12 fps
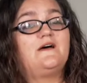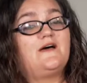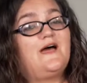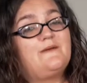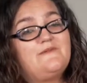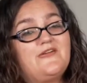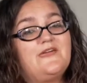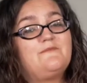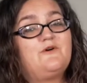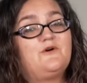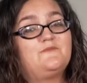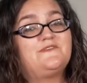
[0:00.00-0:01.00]
I
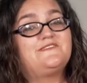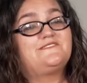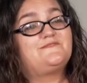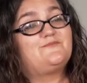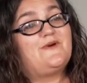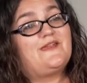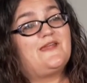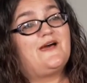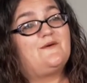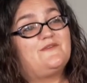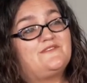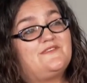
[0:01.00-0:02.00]
became homeless when
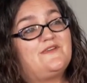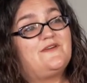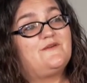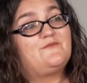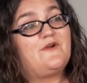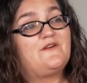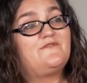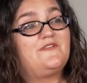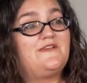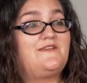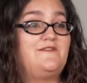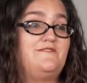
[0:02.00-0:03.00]
I was
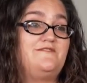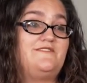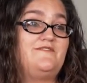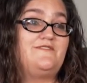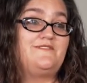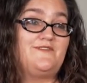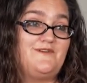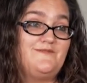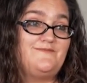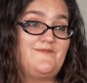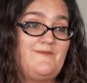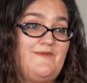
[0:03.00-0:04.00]
wrongfully accused of assault
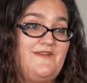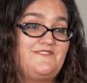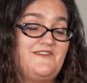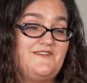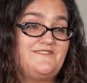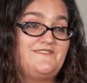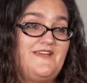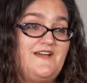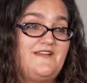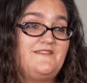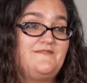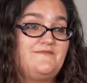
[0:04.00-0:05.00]
by my child's
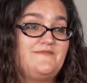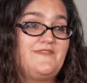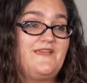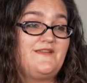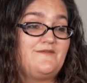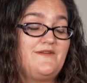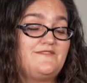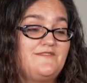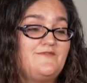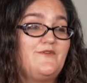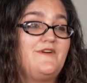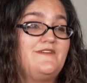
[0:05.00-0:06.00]
dad and arrested
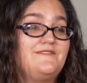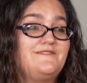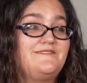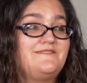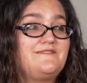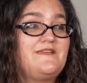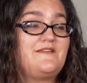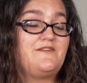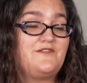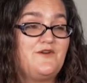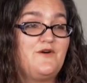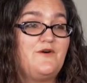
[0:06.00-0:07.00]
for it and
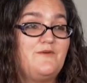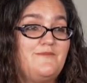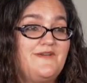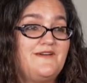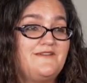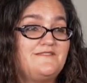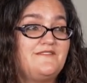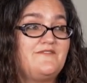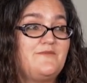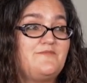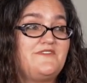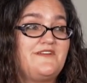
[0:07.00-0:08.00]
couldn't go home because of
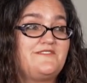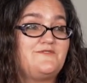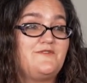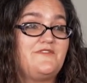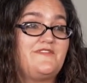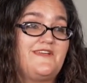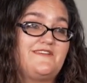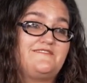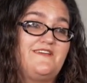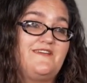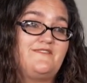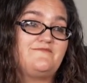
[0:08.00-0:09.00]
a protection order the next day.